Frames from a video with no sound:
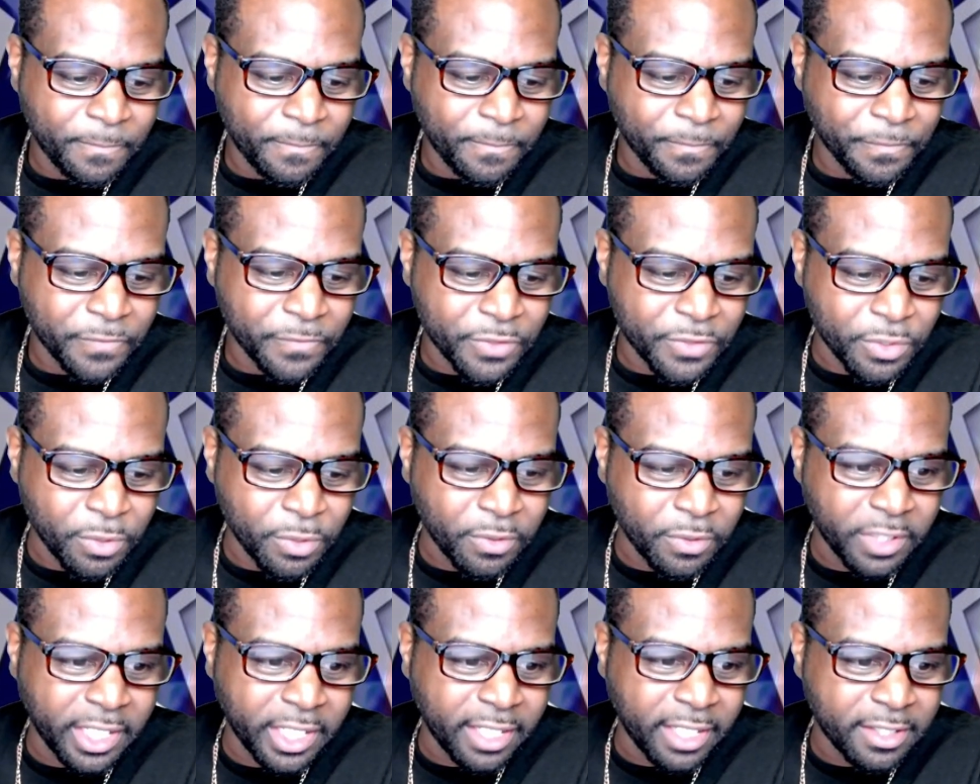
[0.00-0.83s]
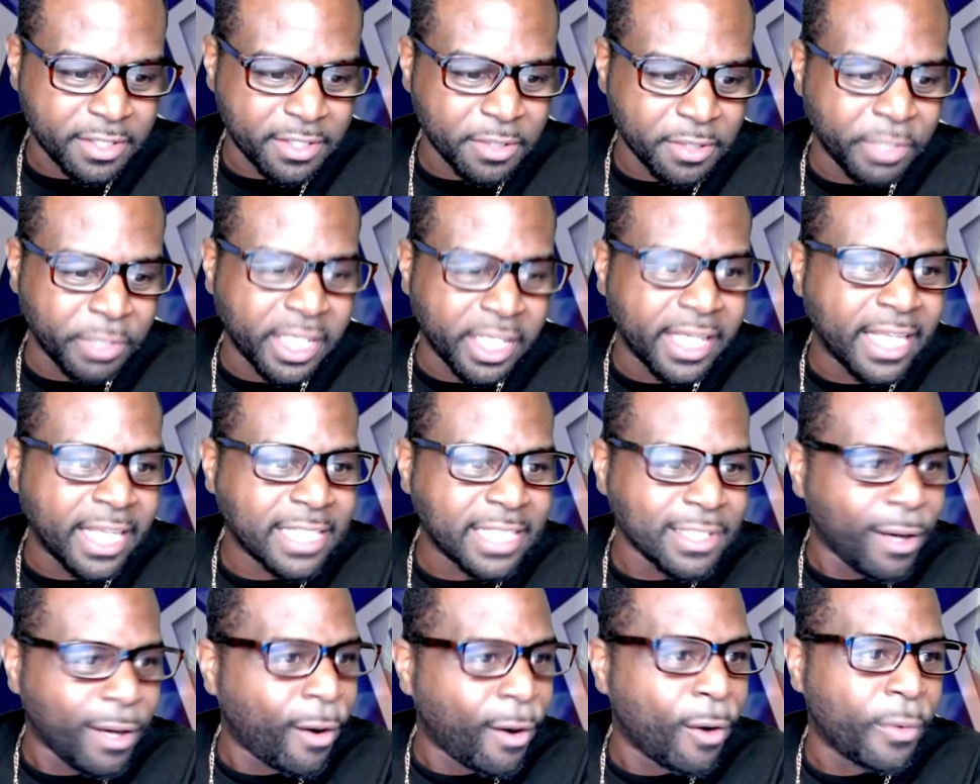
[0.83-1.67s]
So to me,
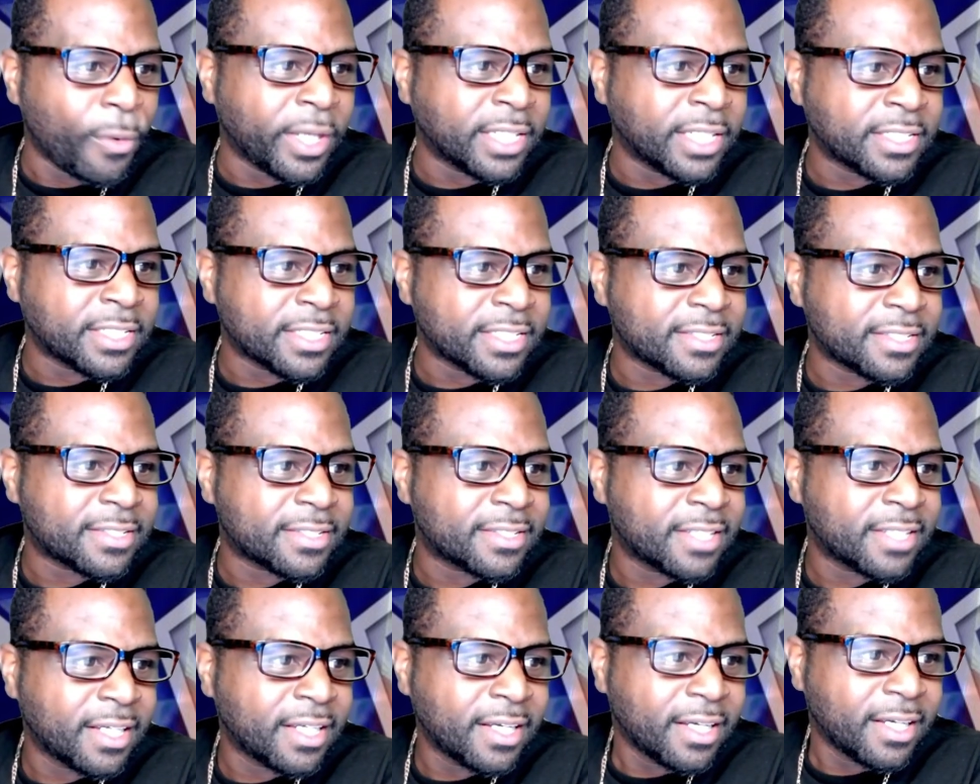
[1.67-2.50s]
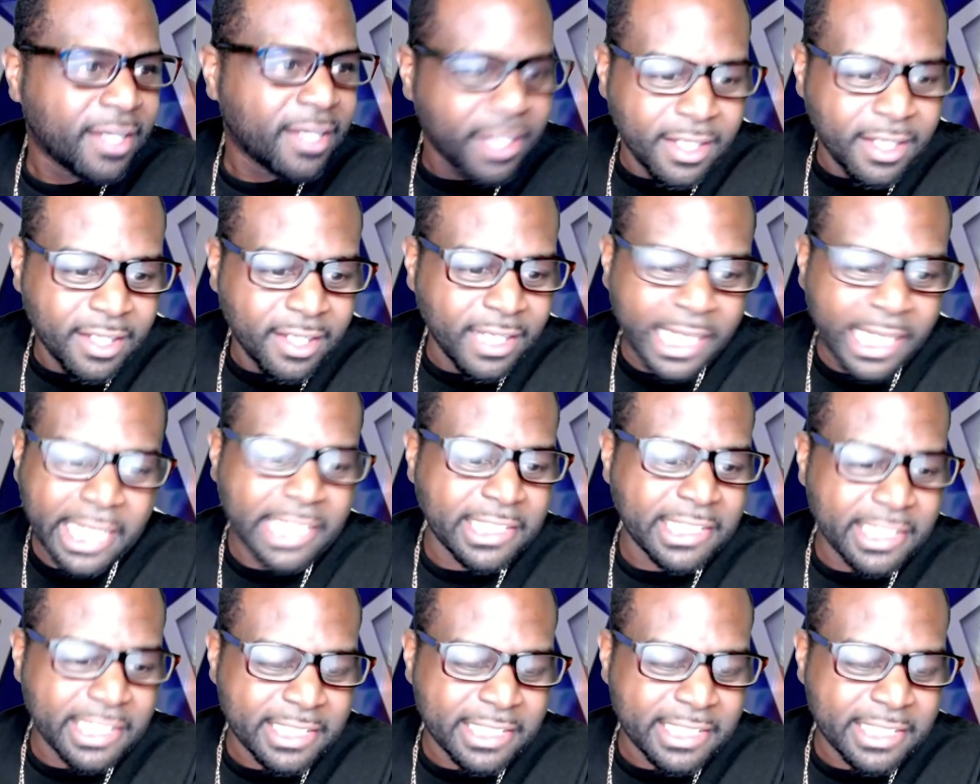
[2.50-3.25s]
he's always just he's just